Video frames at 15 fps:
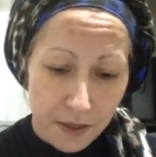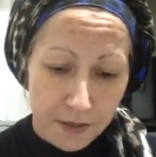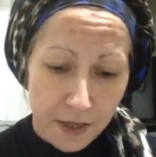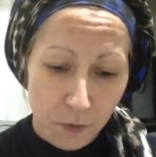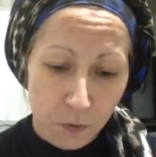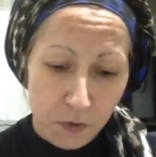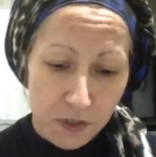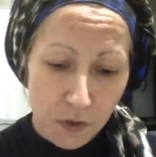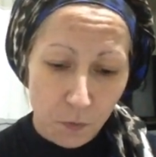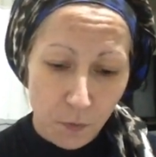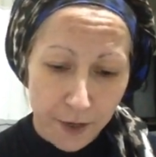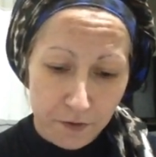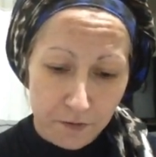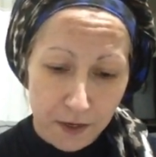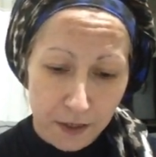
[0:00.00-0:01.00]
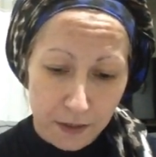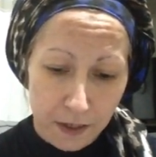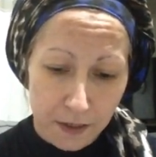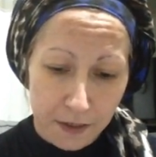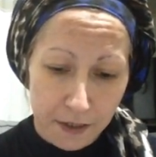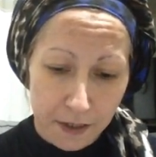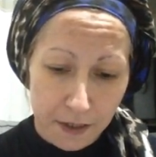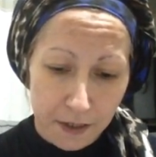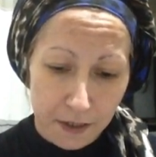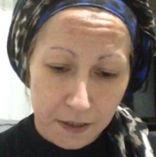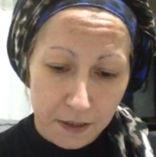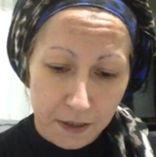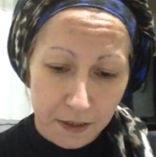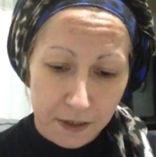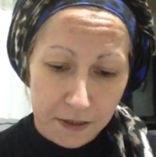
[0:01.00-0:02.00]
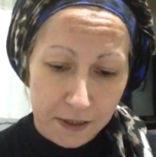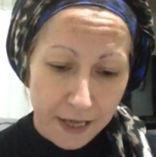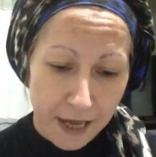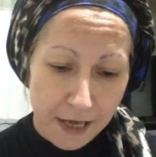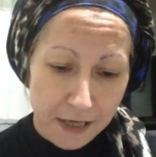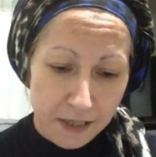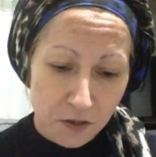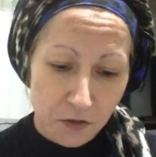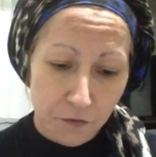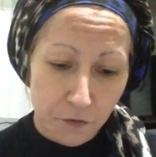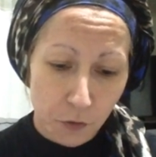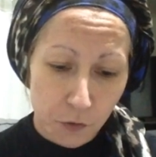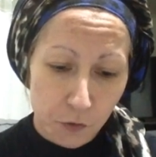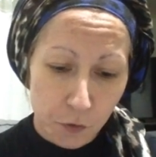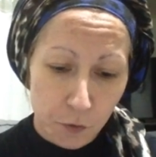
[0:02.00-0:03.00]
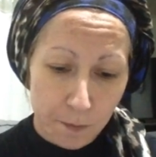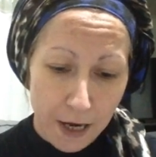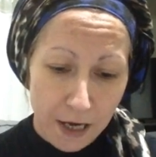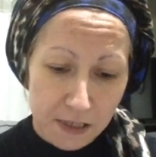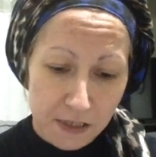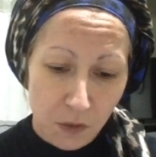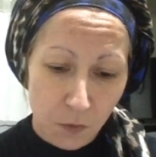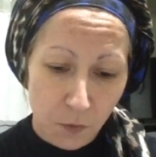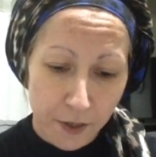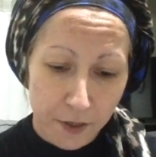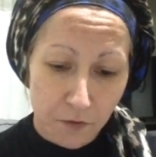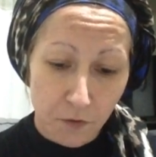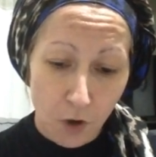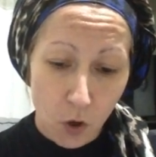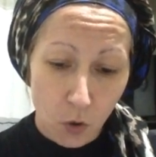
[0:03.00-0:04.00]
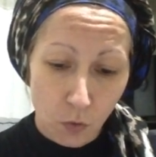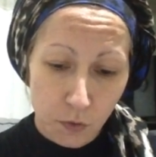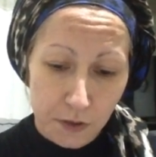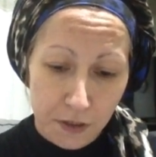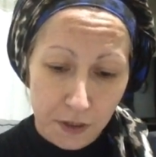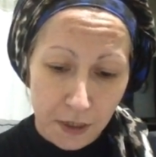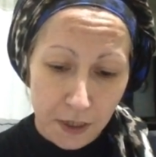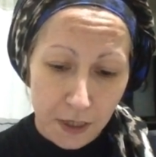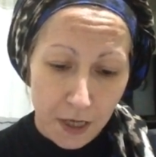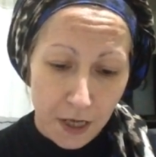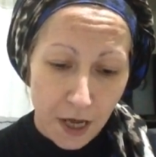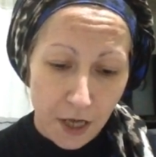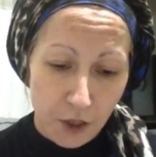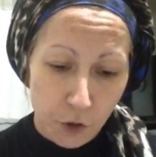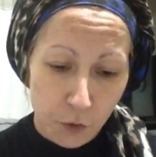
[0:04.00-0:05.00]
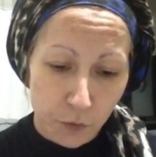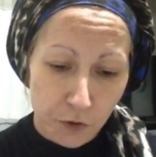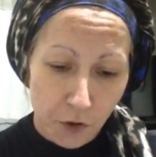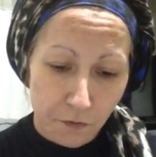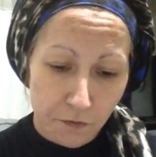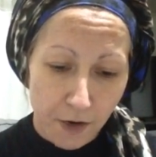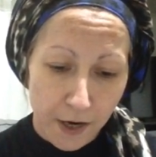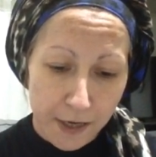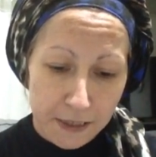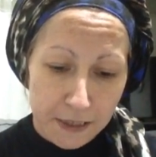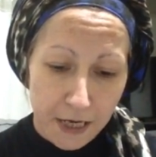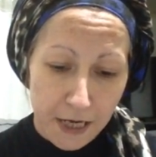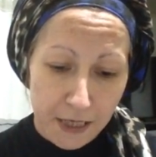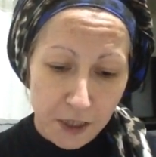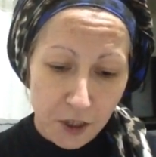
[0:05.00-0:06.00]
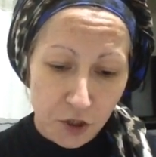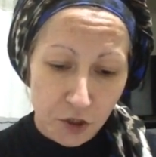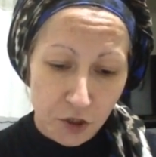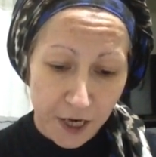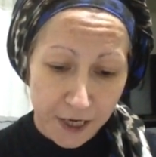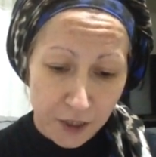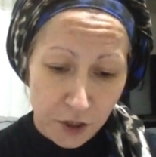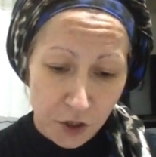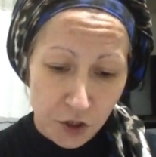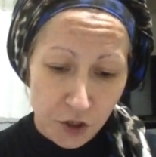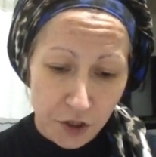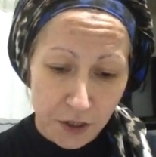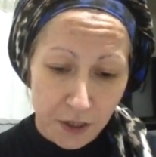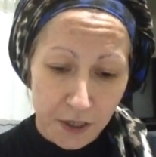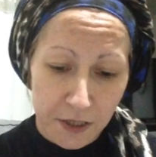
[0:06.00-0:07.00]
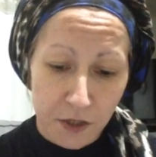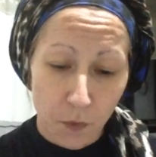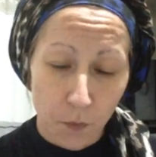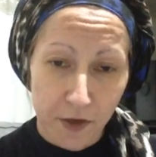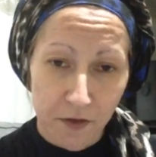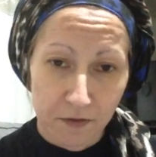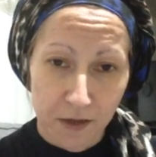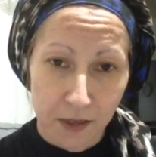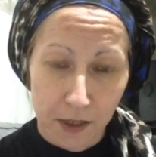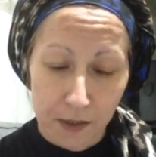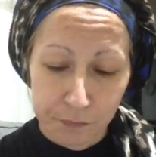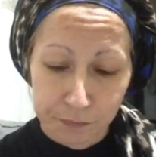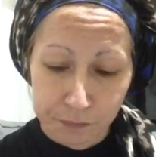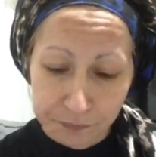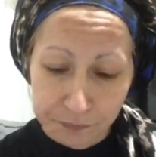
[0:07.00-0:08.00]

That was the way of Allah in the case of those who passed away of old, and you will not find any change in the way of Allah.